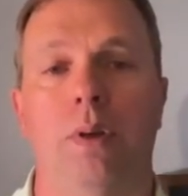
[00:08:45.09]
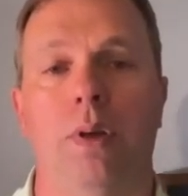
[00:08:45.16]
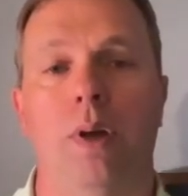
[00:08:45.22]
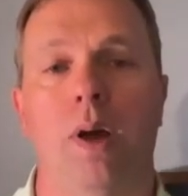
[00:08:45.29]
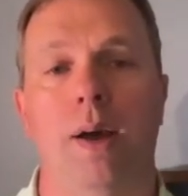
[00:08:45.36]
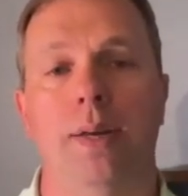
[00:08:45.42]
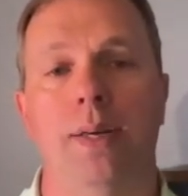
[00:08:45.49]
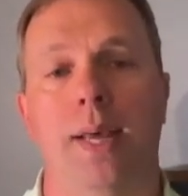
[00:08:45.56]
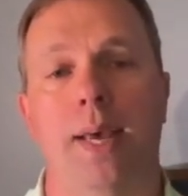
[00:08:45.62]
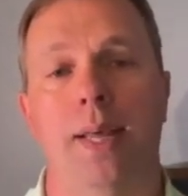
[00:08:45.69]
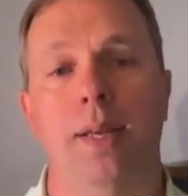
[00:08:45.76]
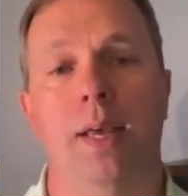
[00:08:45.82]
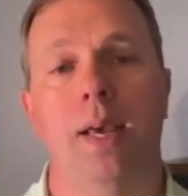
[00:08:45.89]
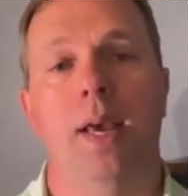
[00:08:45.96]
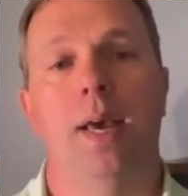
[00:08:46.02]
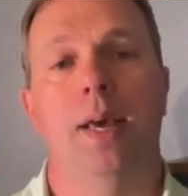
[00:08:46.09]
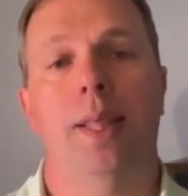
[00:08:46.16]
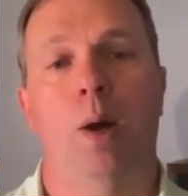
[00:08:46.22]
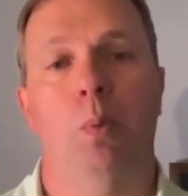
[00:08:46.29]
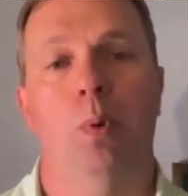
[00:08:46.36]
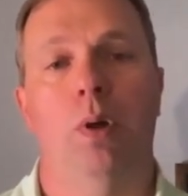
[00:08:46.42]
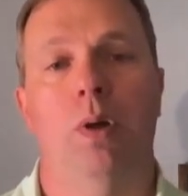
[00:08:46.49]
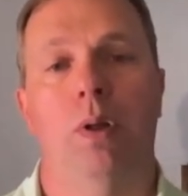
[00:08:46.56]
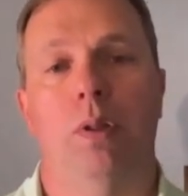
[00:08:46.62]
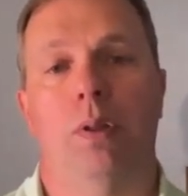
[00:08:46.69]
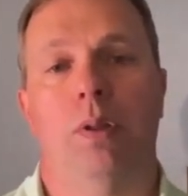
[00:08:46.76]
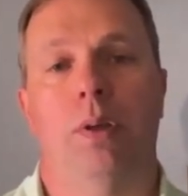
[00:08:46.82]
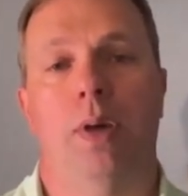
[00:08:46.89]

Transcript: content that will